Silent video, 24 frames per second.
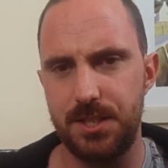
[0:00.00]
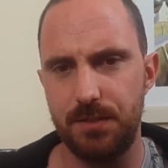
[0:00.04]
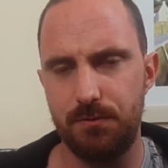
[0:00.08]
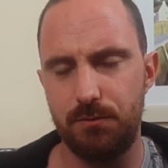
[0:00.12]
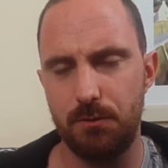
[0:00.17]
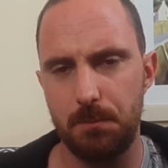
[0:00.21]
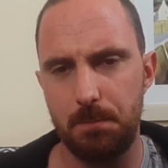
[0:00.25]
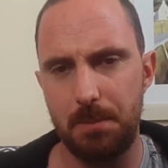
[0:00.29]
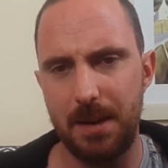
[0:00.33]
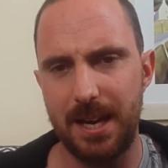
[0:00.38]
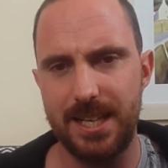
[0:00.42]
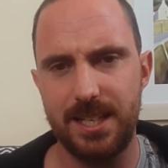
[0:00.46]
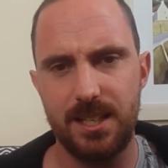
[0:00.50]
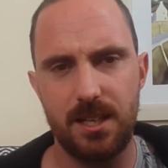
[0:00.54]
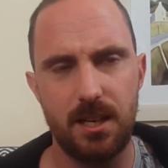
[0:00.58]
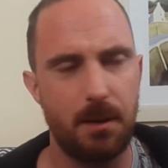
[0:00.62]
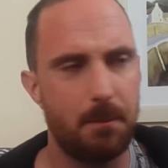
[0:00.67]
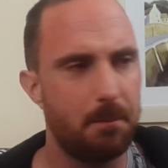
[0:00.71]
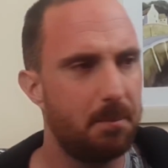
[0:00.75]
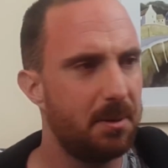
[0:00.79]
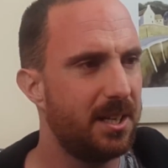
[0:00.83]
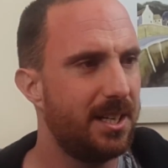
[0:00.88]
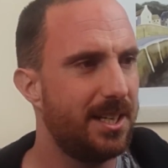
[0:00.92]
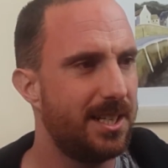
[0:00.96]
the different paint
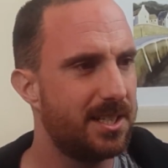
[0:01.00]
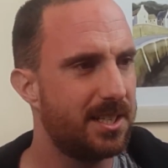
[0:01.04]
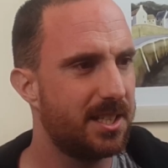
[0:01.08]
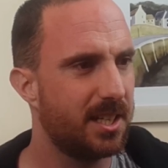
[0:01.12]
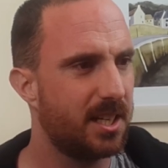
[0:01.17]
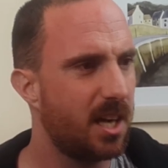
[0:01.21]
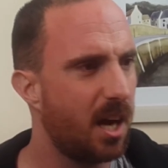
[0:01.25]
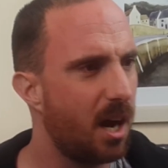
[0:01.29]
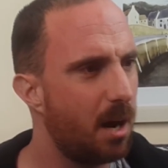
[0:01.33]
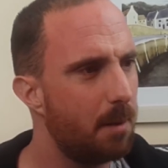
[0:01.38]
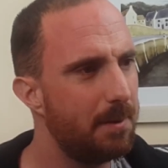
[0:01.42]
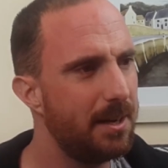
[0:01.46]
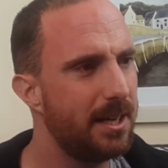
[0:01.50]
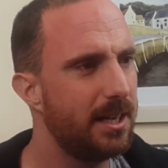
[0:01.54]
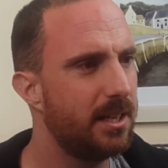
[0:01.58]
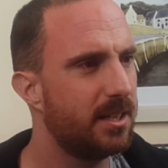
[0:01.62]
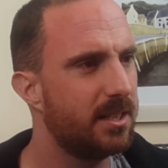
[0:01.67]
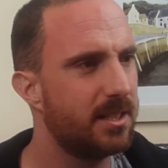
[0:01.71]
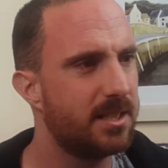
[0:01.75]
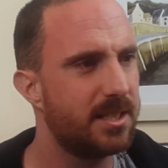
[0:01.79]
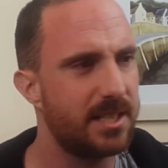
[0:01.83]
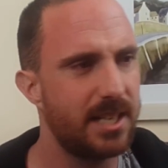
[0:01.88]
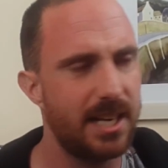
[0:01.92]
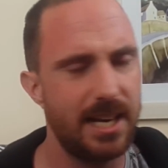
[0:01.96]
companies to come in
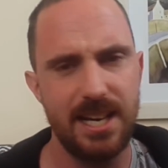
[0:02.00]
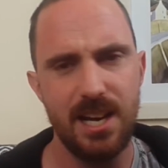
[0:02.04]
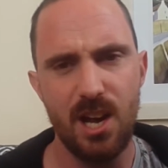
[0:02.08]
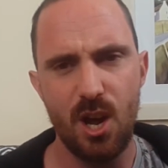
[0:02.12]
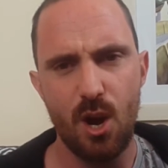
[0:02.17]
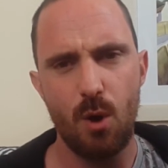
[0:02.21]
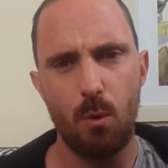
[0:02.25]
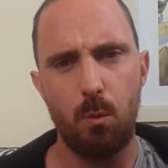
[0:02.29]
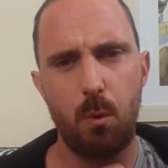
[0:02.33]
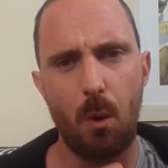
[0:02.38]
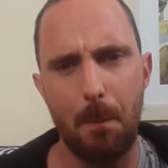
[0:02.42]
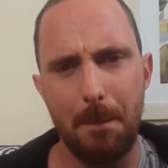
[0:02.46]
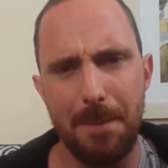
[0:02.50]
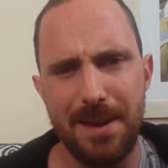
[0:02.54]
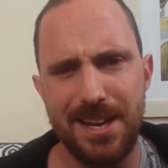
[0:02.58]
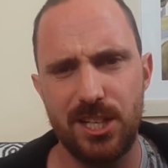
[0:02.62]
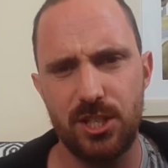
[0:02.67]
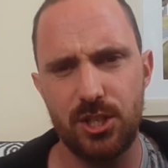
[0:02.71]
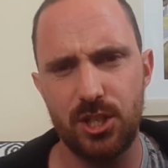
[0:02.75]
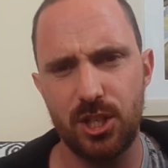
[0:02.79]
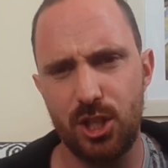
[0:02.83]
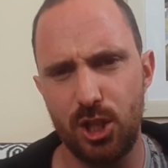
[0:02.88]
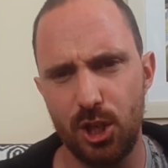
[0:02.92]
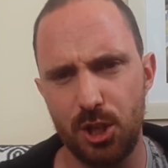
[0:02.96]
and say what
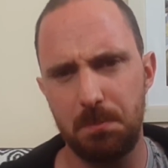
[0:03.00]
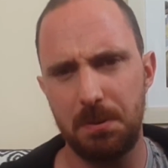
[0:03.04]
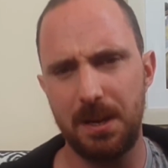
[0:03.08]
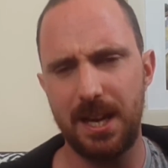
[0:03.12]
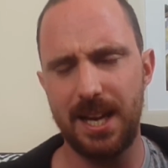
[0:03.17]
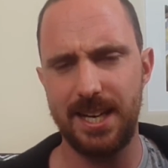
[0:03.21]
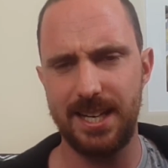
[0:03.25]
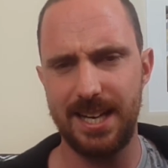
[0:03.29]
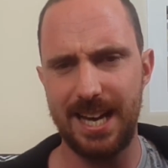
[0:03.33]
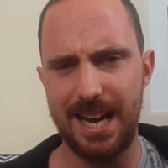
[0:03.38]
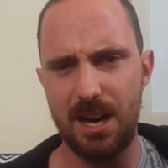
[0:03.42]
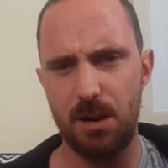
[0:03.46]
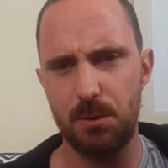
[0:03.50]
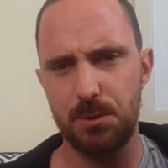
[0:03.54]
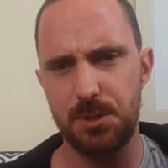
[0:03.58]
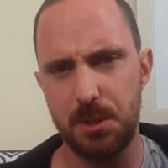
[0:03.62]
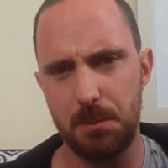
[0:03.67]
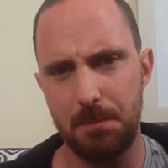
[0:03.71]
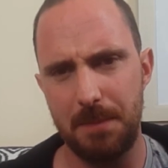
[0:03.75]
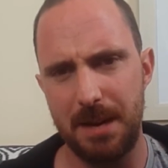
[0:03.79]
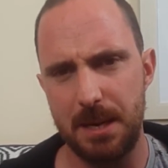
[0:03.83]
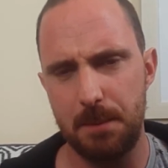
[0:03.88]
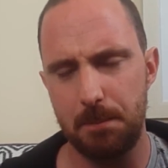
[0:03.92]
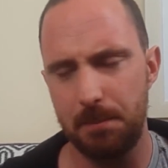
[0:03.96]
makes a good paint, how
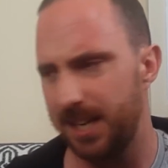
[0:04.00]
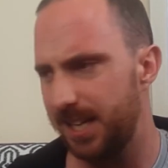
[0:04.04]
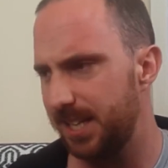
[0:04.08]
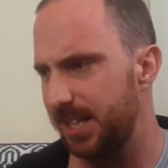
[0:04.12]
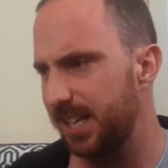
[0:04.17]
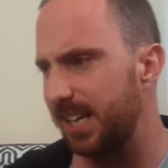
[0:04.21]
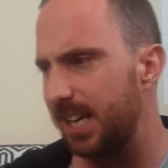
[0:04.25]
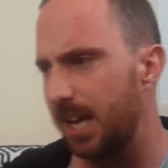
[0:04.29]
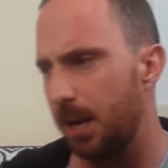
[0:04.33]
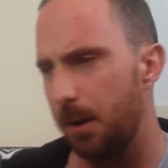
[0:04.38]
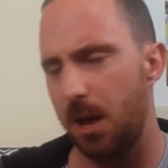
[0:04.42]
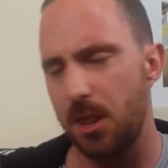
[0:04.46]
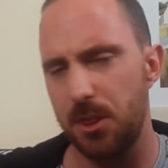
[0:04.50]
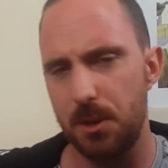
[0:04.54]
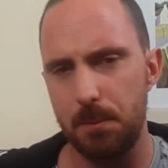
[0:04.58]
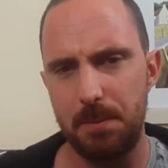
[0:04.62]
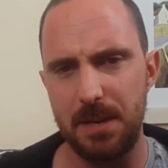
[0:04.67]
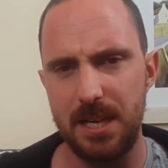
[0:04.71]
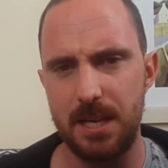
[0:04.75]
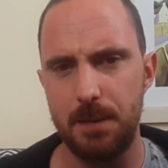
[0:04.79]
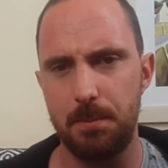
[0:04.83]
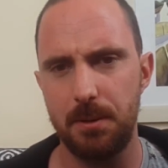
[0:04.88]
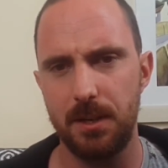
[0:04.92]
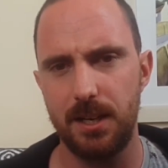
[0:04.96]
to make paint, and get other
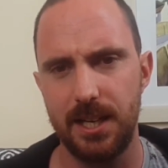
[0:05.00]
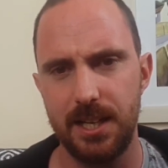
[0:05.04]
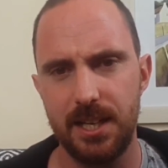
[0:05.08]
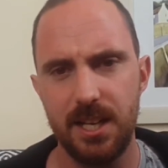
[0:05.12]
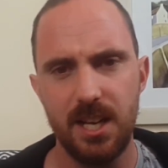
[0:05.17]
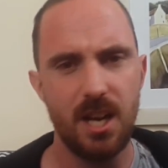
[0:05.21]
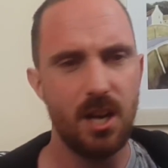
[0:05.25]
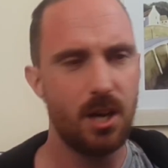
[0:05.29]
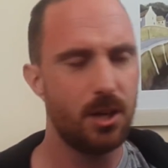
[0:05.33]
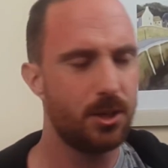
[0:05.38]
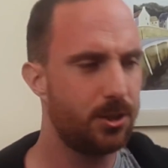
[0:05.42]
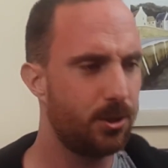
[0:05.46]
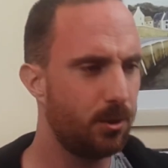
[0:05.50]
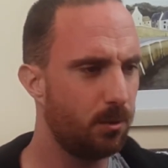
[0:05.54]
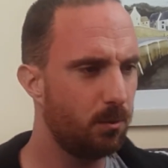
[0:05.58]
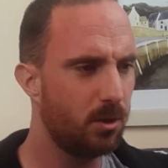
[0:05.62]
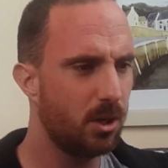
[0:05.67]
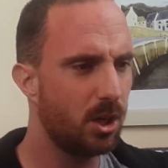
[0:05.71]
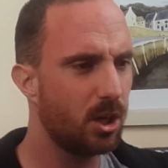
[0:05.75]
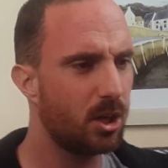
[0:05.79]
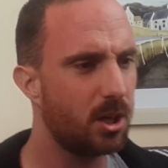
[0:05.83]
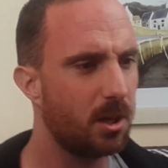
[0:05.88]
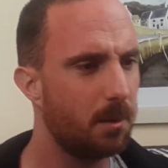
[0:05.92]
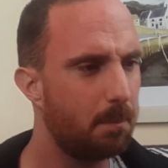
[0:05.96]
people in to
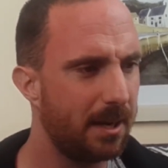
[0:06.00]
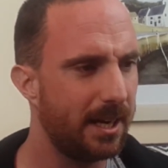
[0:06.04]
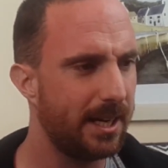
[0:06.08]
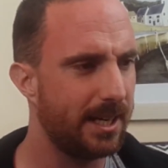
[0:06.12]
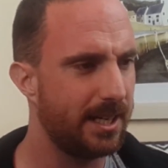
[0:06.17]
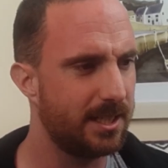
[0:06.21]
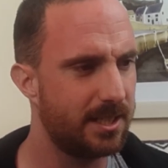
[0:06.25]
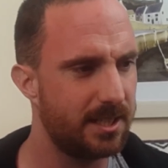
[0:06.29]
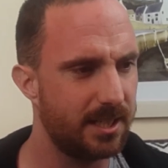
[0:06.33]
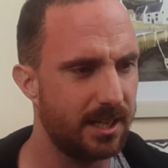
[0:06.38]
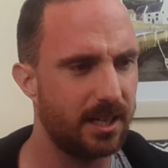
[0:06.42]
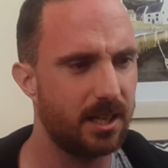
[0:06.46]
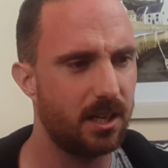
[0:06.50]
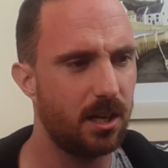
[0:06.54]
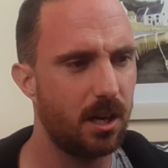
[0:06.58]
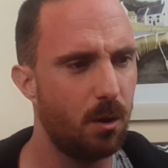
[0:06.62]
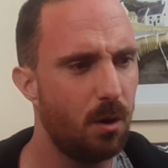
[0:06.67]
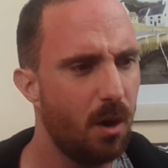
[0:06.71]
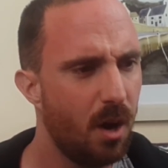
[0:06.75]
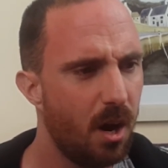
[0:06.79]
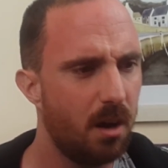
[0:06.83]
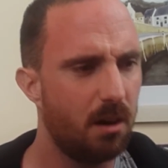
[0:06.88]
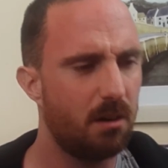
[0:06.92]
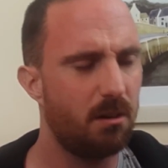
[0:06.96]
look at paint and
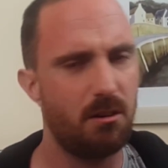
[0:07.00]
go,